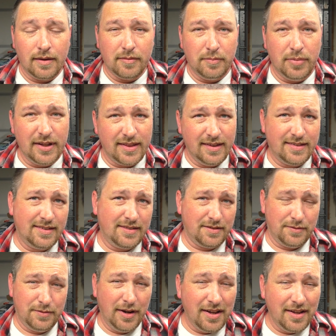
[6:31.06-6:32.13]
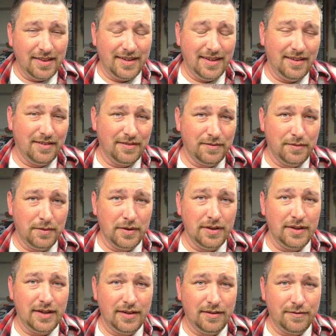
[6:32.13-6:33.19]
But this is a really,
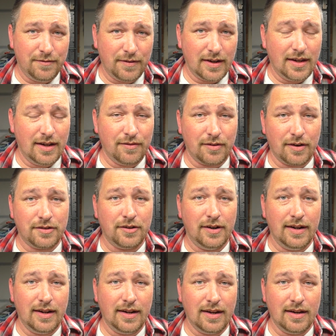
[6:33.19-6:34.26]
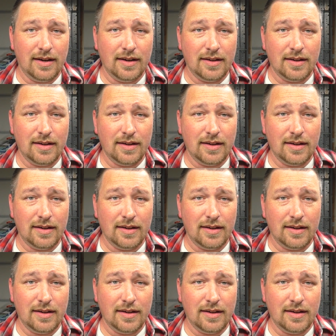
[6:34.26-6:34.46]
really fucking frustrating